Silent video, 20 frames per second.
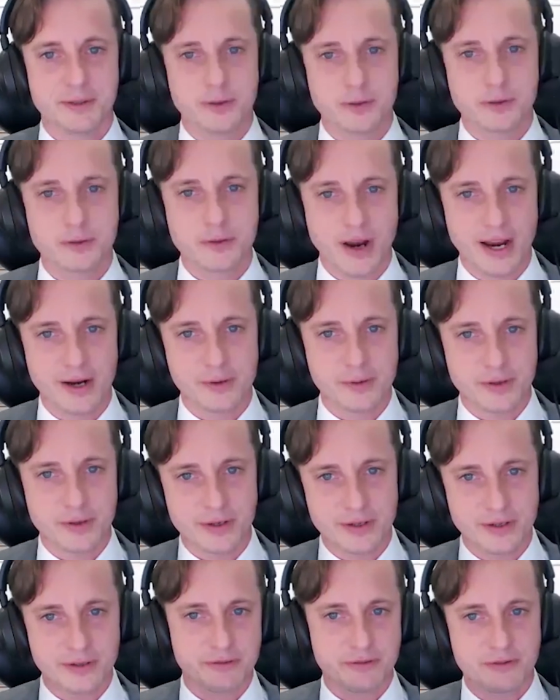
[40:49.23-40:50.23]
try
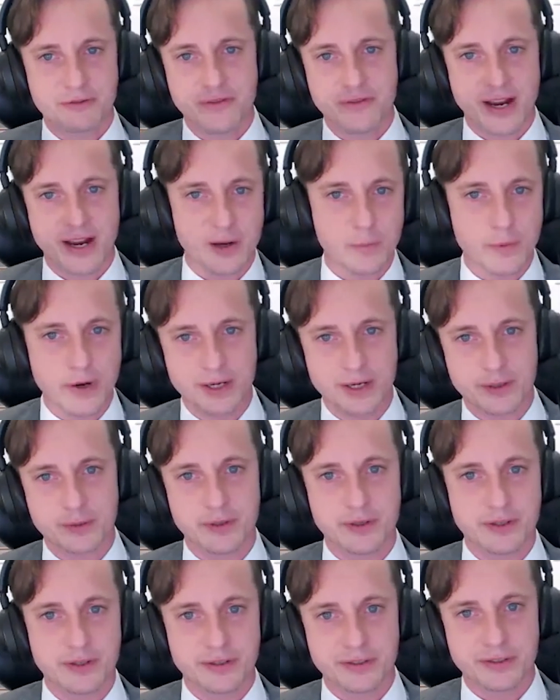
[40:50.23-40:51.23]
to find a way
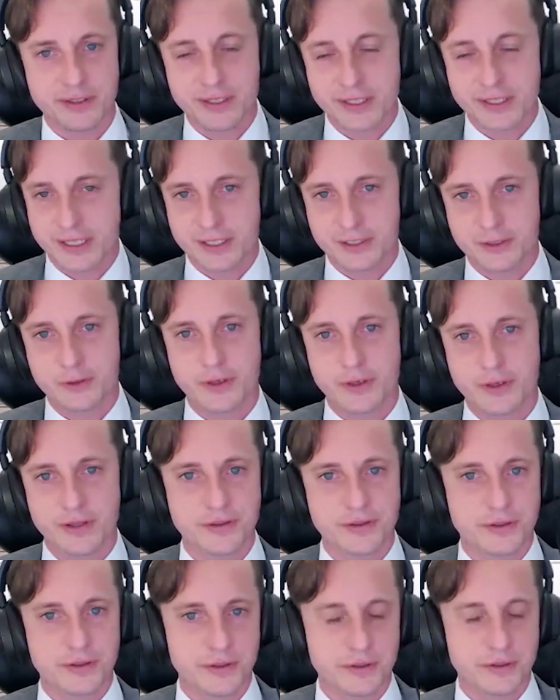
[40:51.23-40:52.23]
to ensure
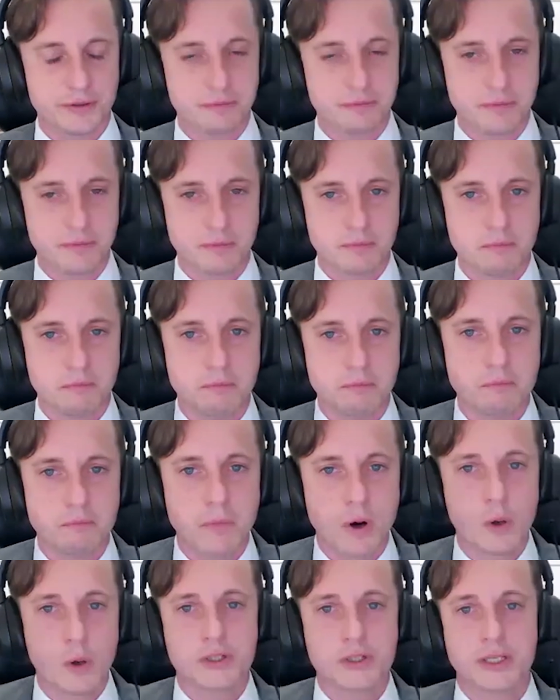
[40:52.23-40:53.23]
that the
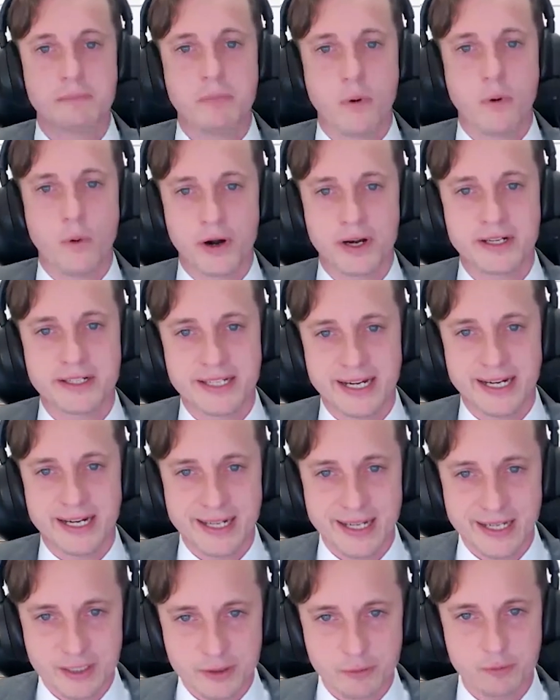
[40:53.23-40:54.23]
most important
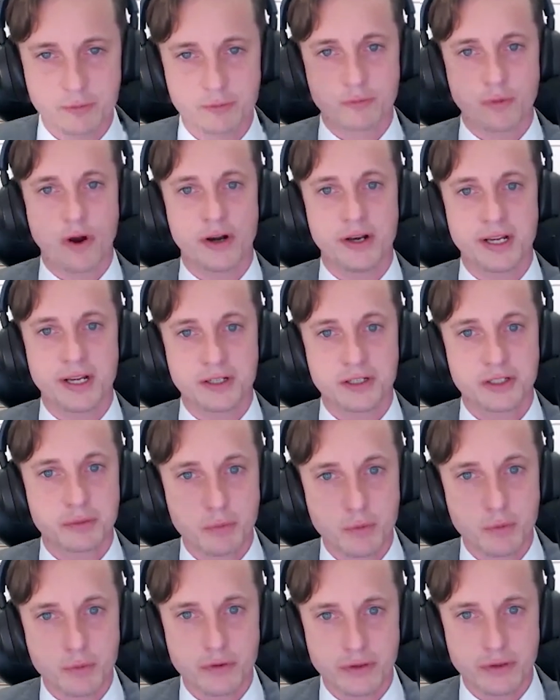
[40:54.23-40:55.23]
data is running
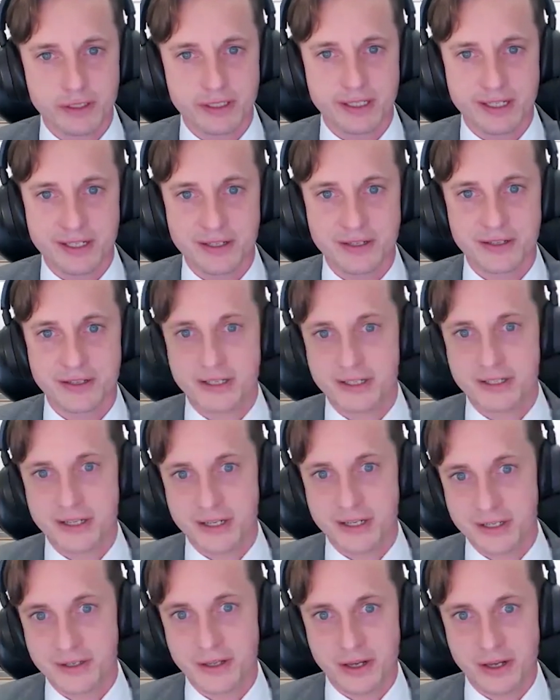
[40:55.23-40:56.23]
smoothly
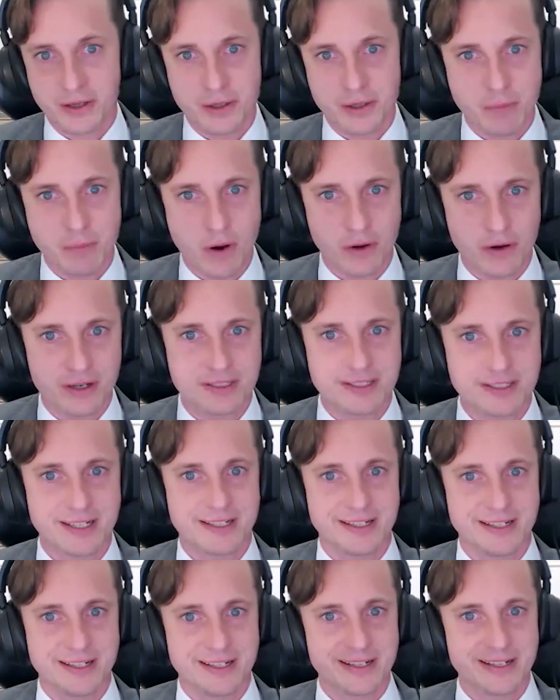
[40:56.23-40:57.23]
in the models, and
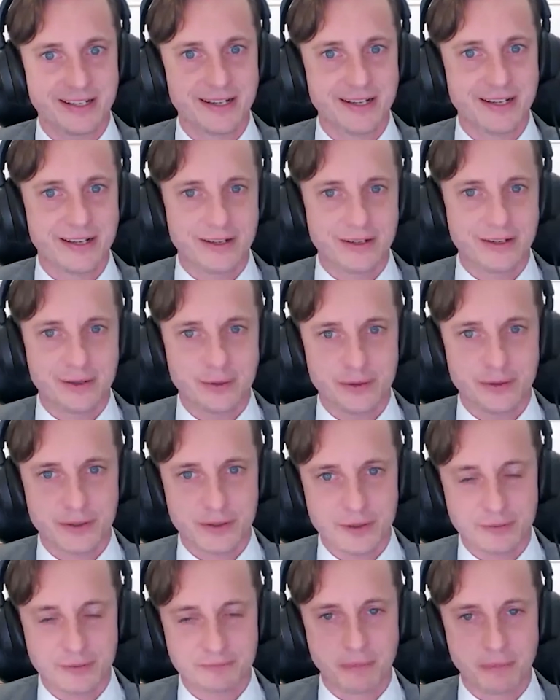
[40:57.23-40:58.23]
that
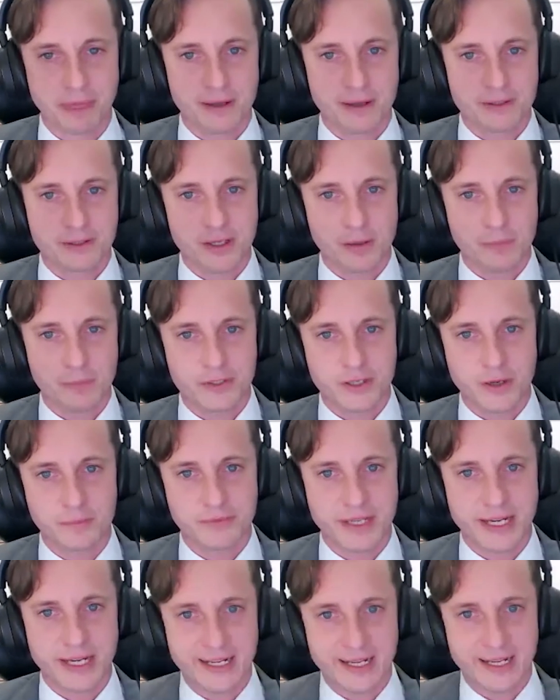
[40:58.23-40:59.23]
the some
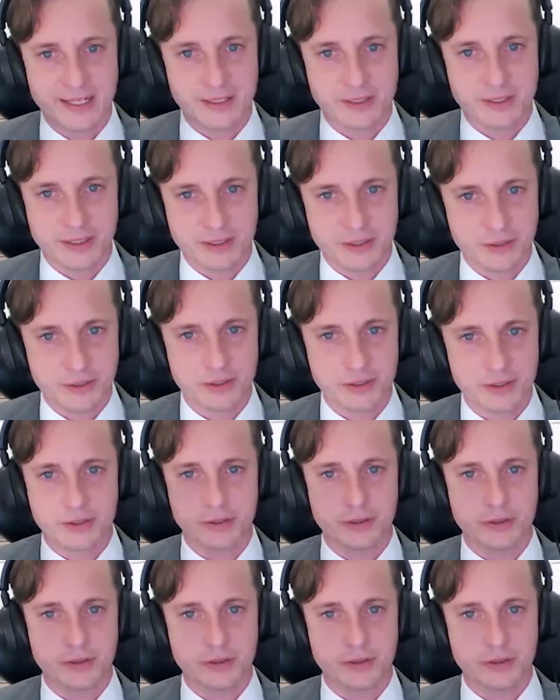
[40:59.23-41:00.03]
data is just